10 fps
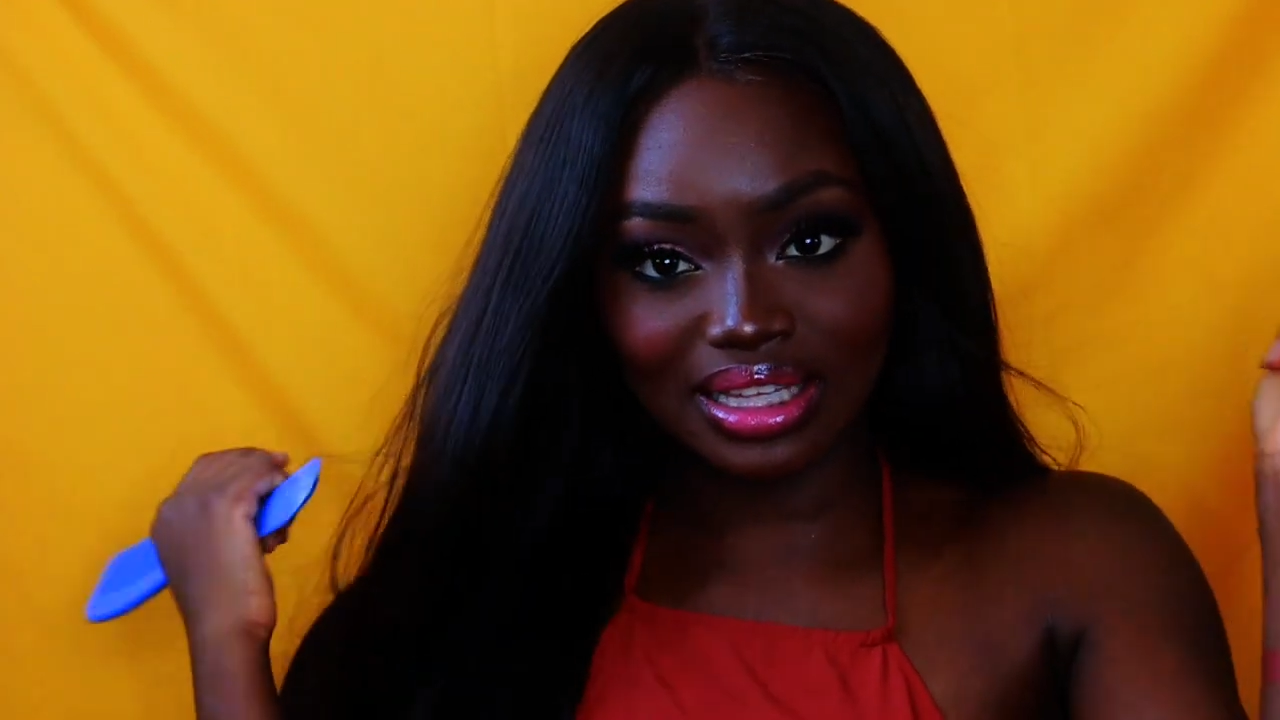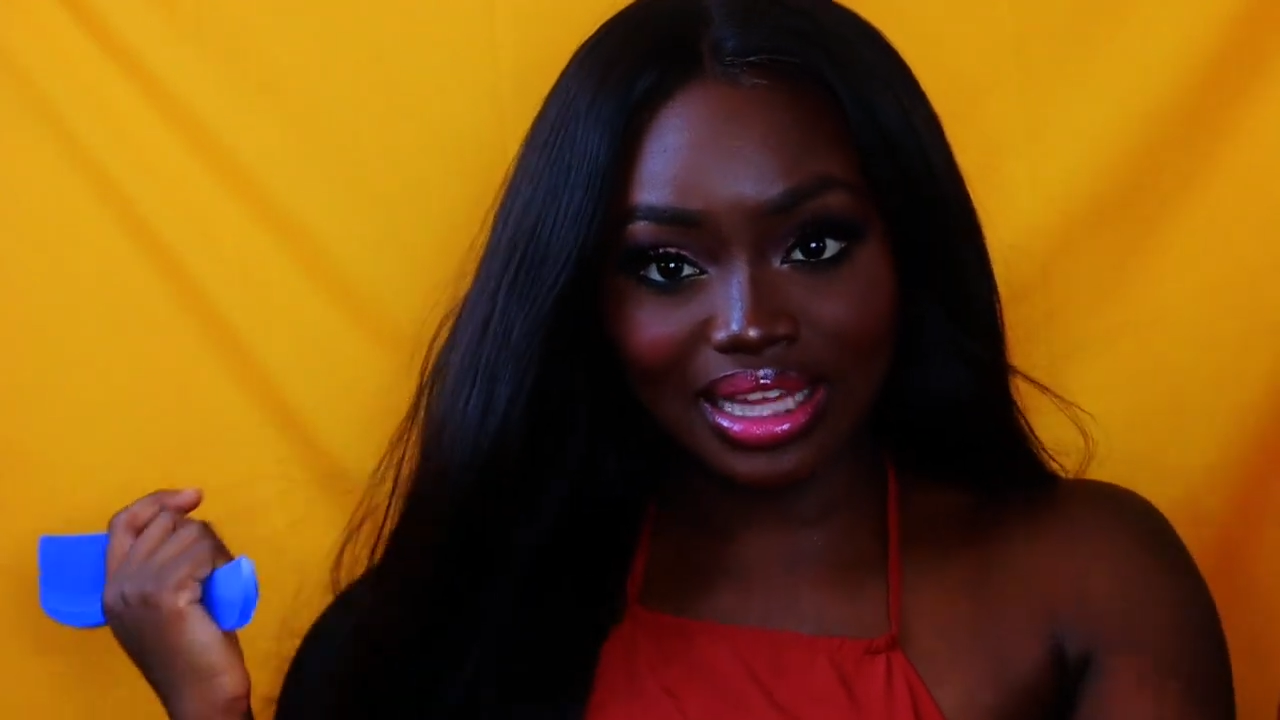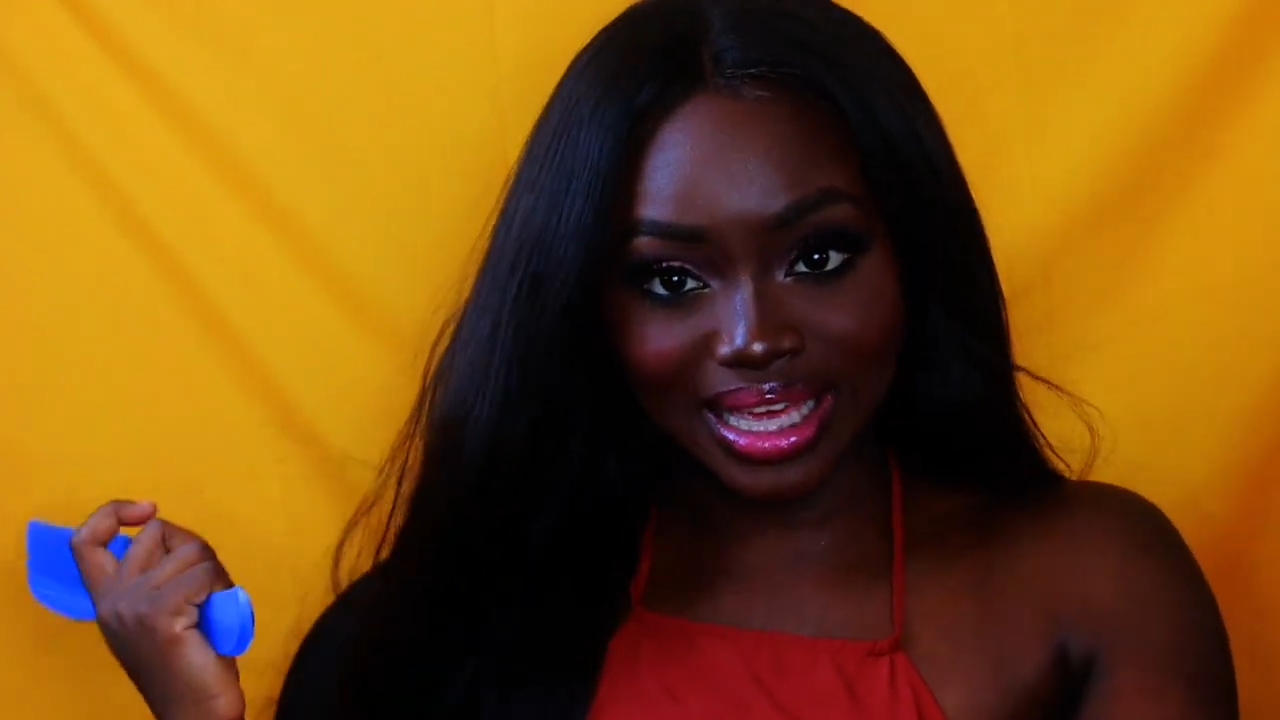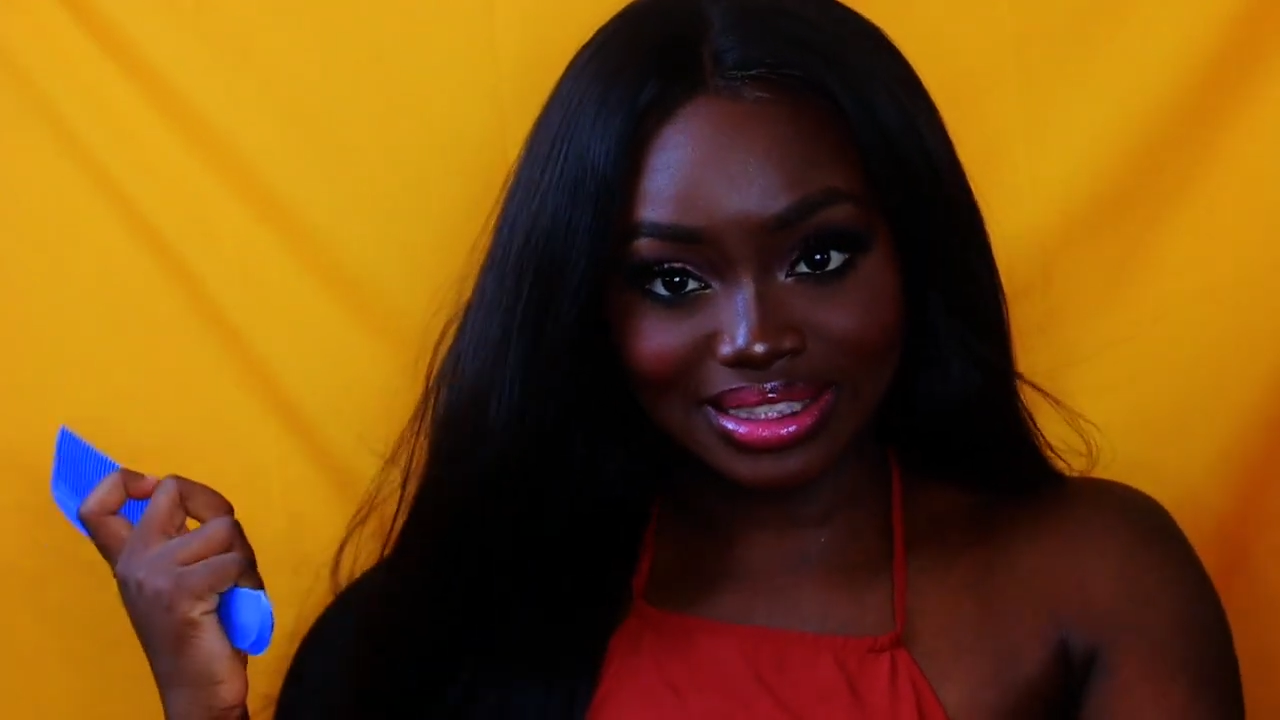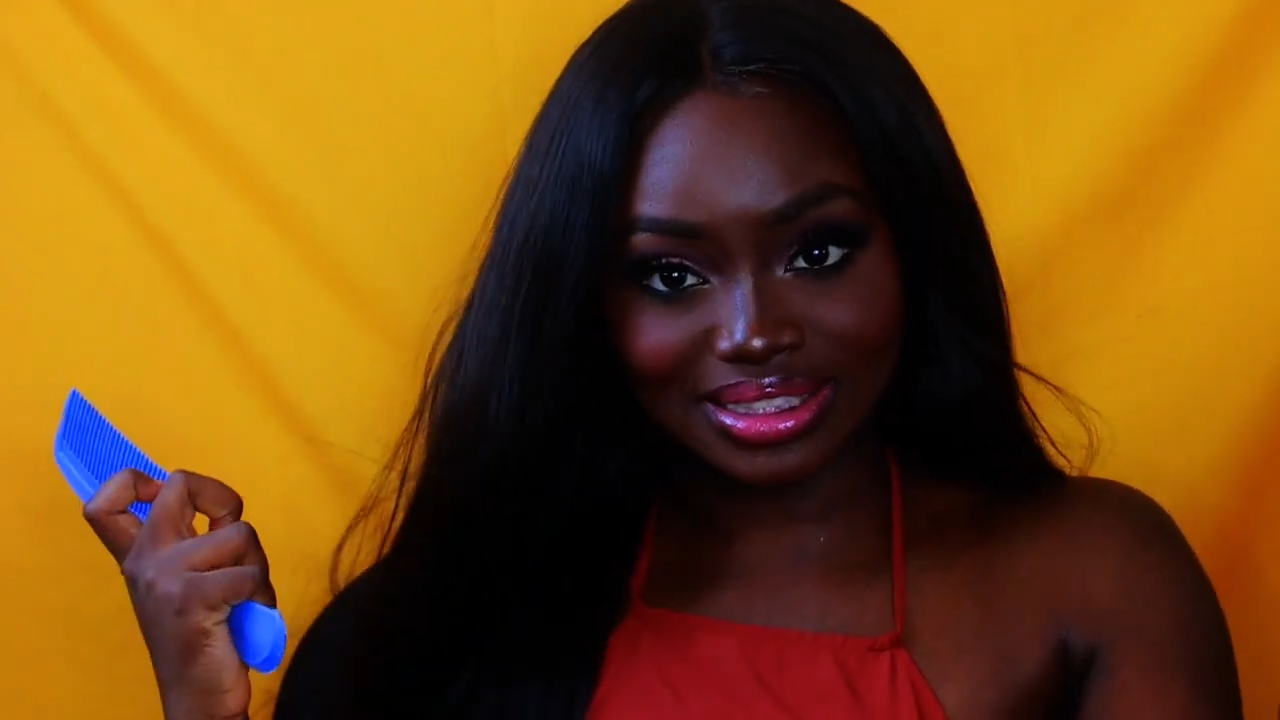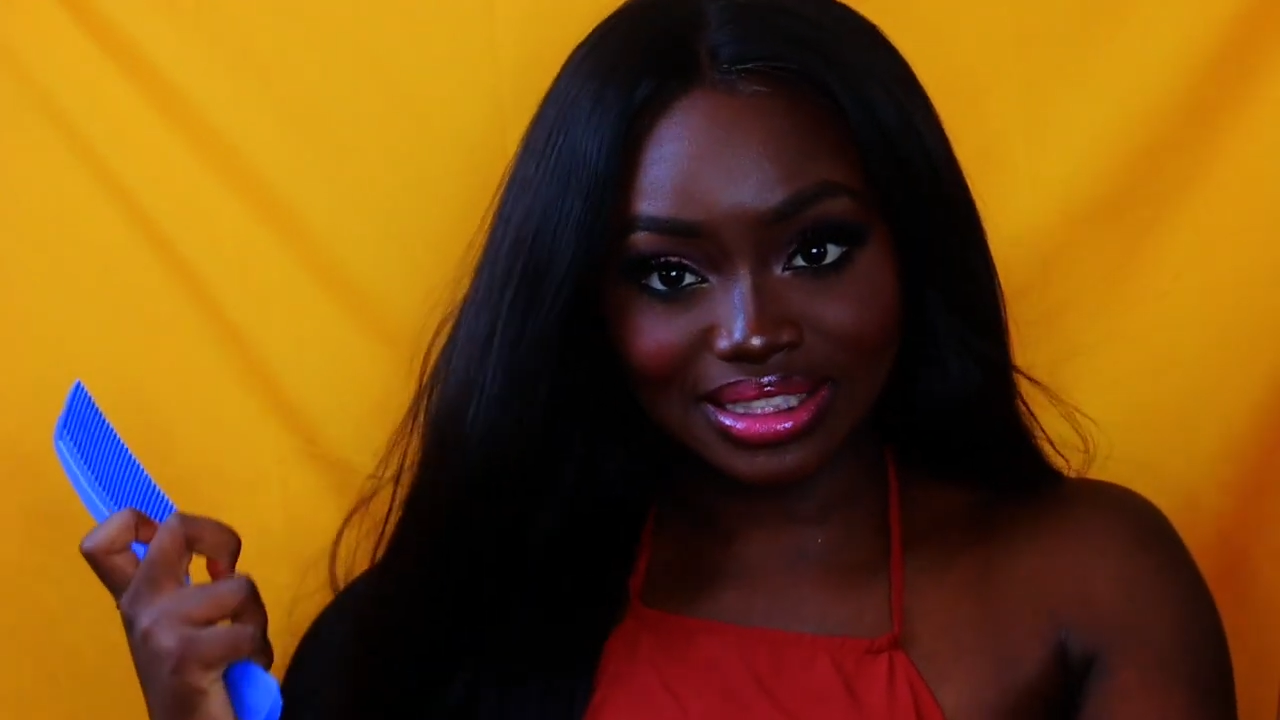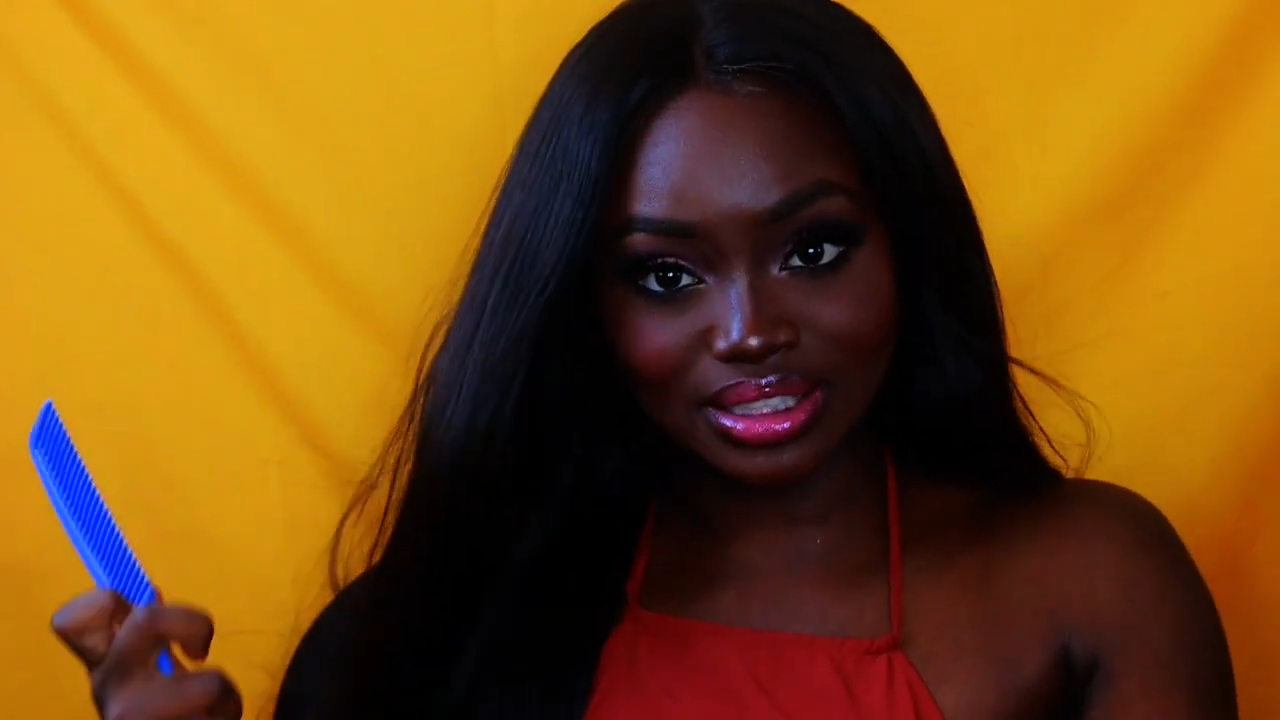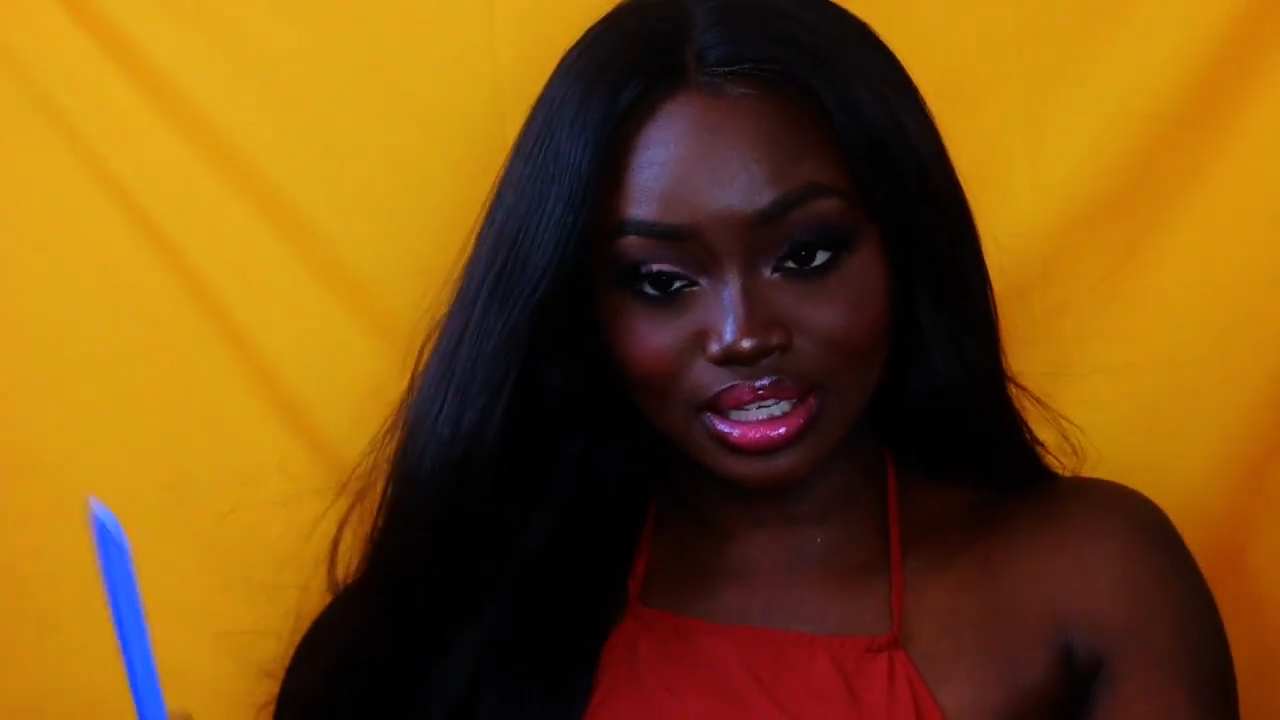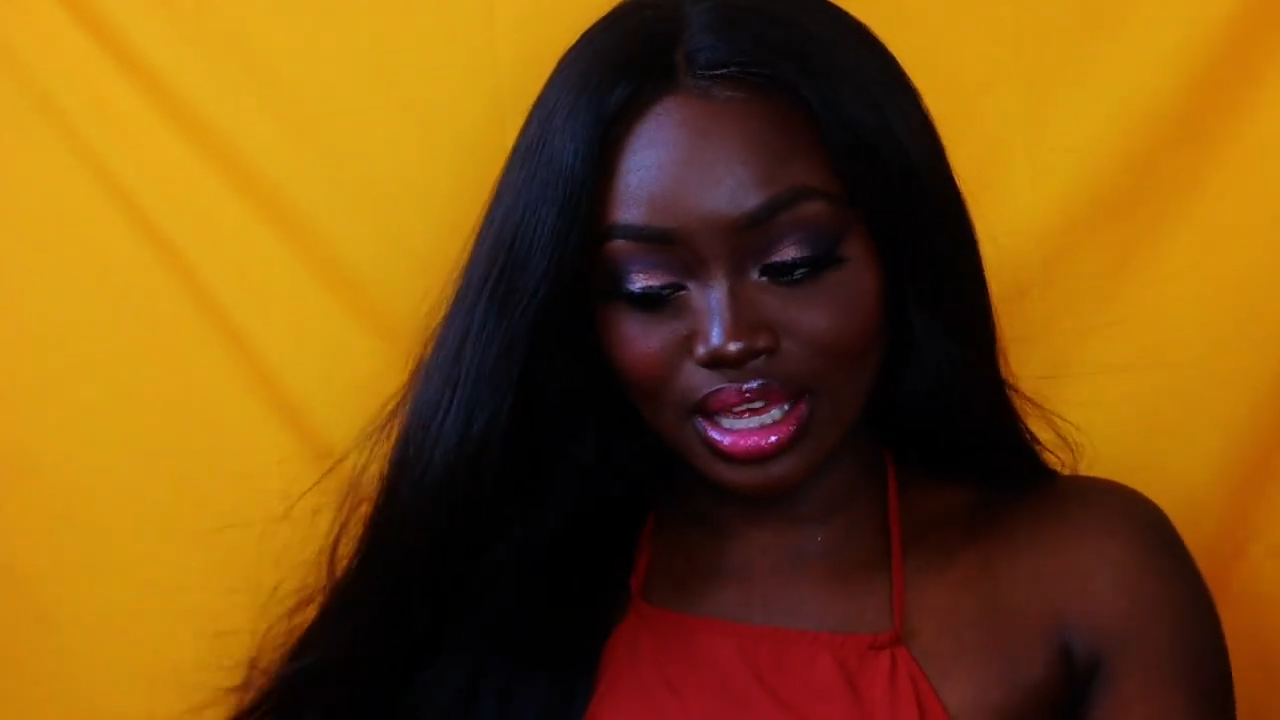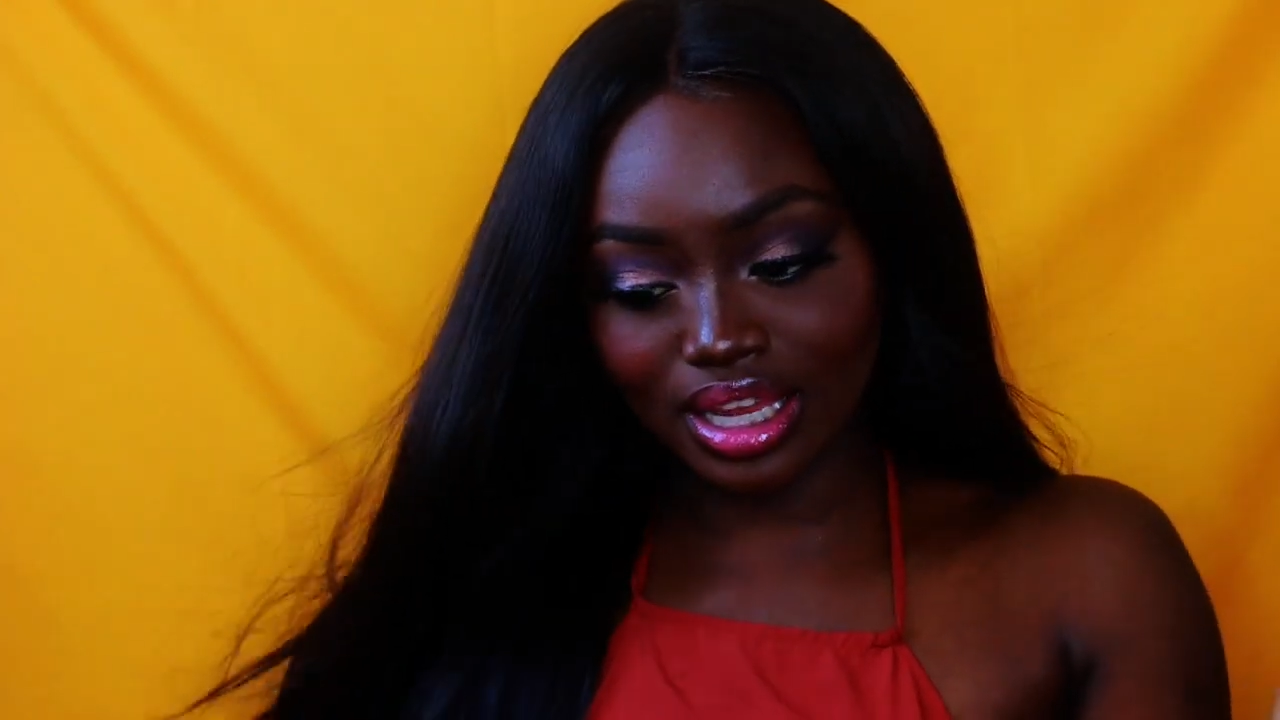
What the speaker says: elastic,